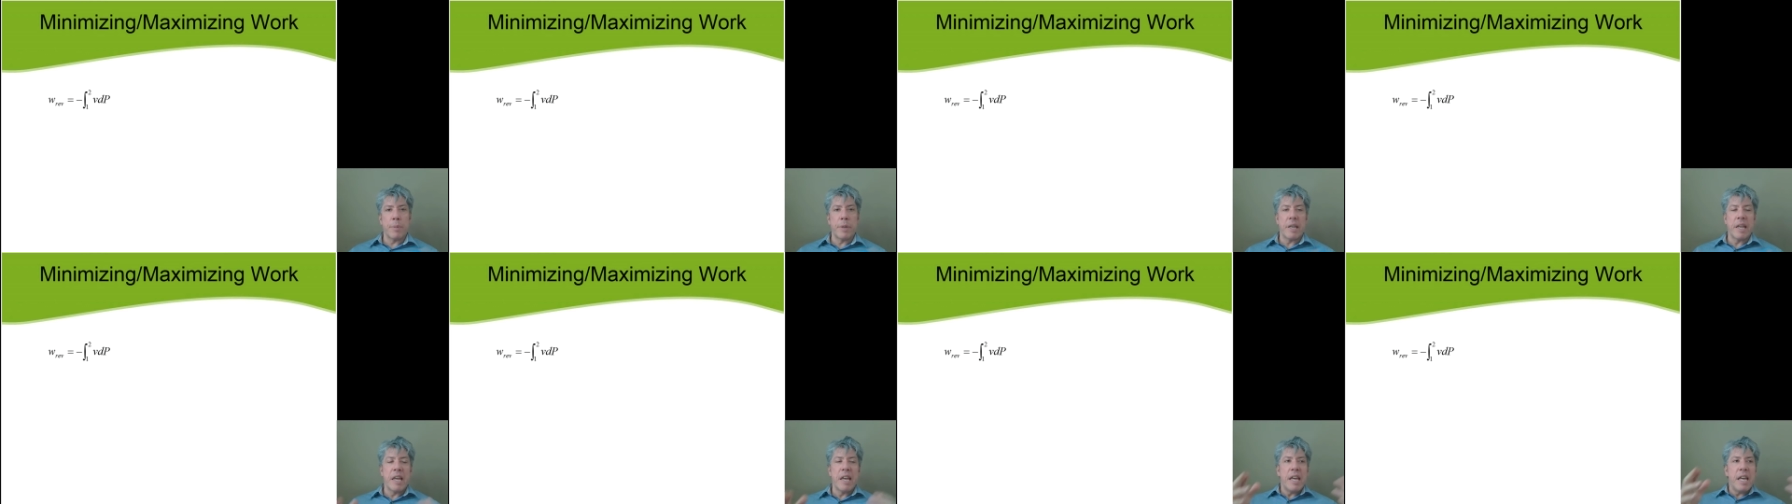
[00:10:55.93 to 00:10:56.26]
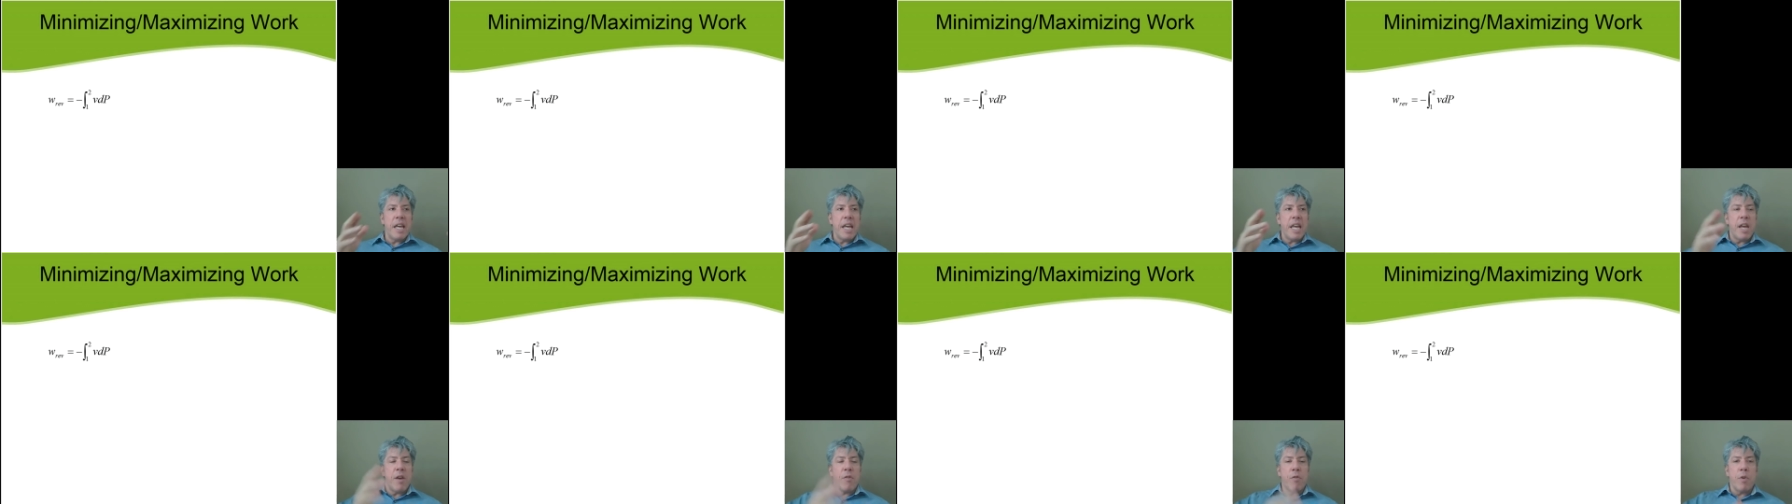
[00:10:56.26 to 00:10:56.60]
But
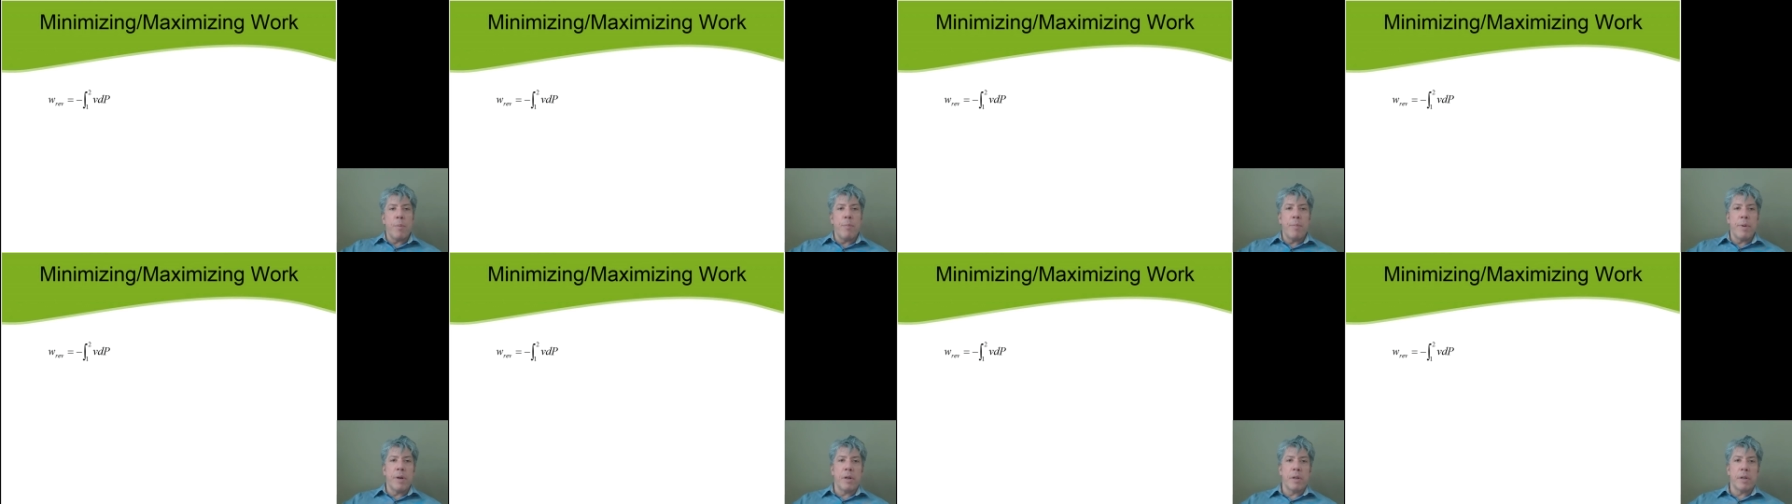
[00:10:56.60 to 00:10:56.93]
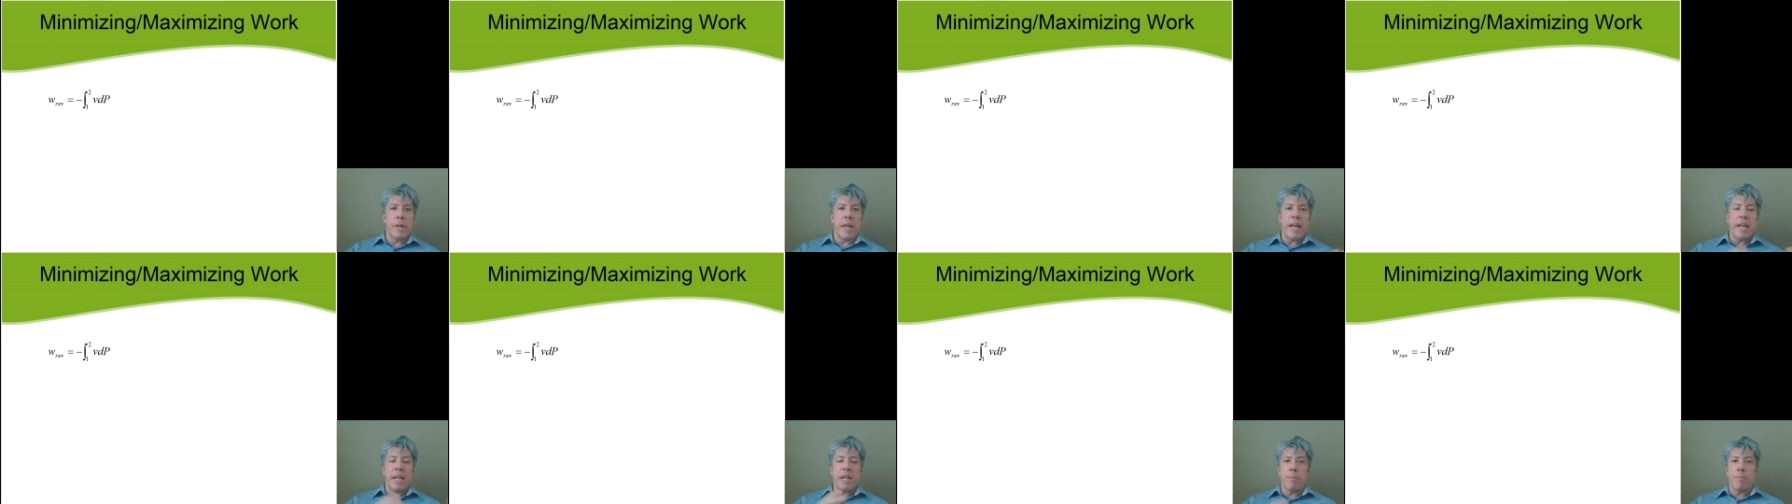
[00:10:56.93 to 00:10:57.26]
if we
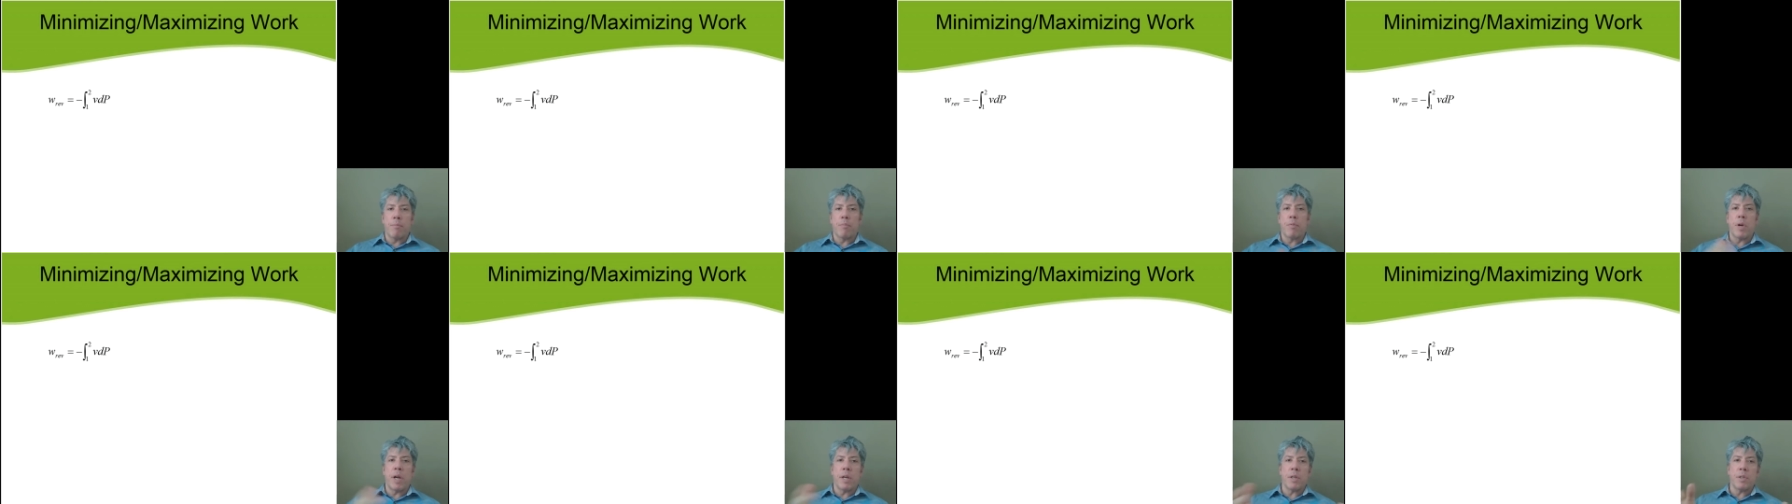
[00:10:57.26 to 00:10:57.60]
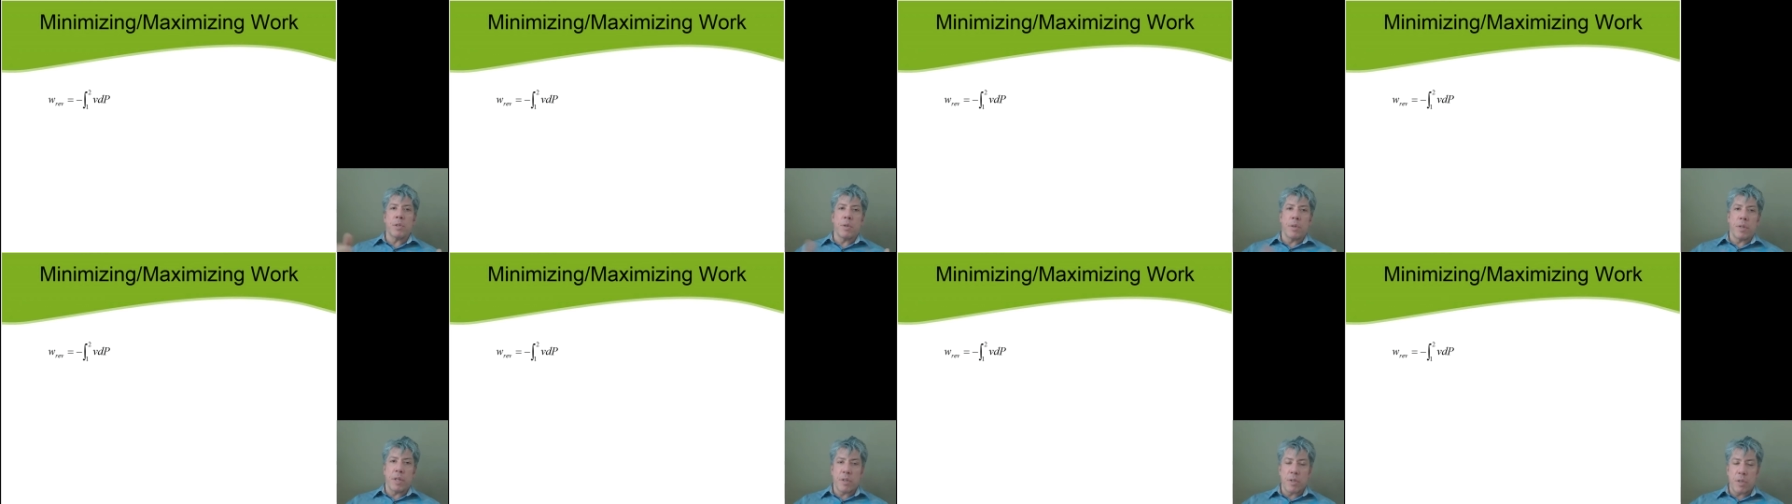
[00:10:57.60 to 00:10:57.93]
build a
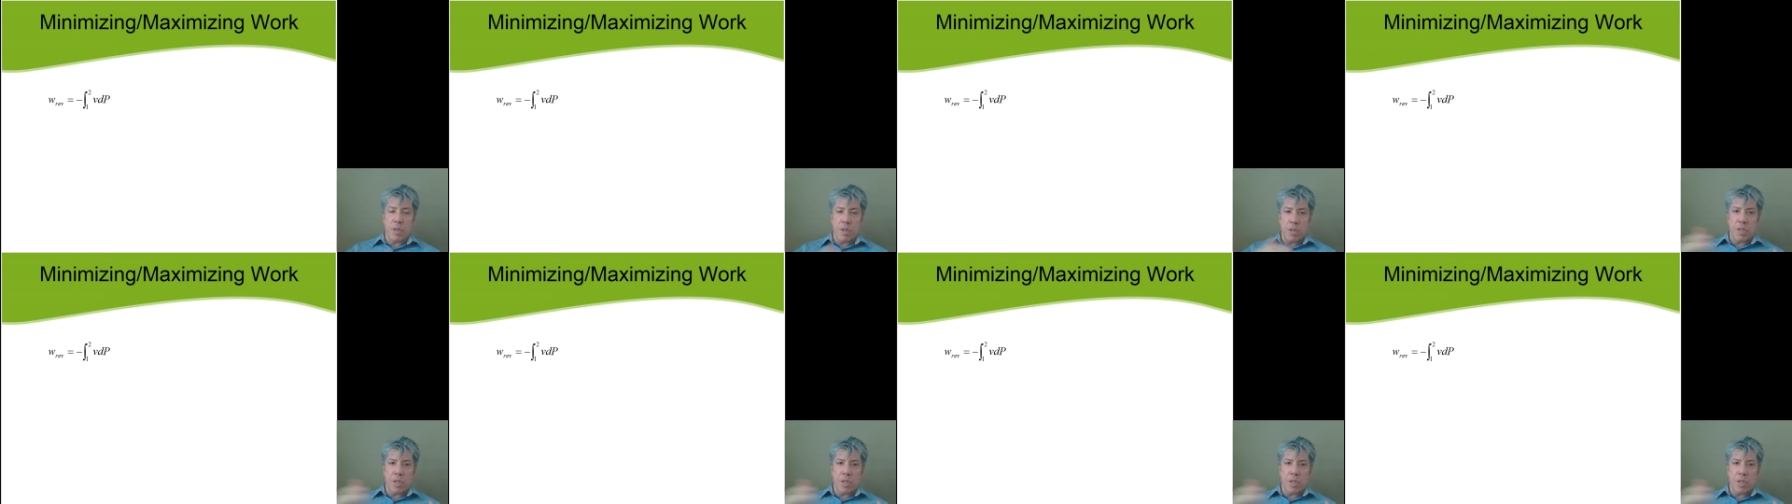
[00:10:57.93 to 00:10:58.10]
compressor that's a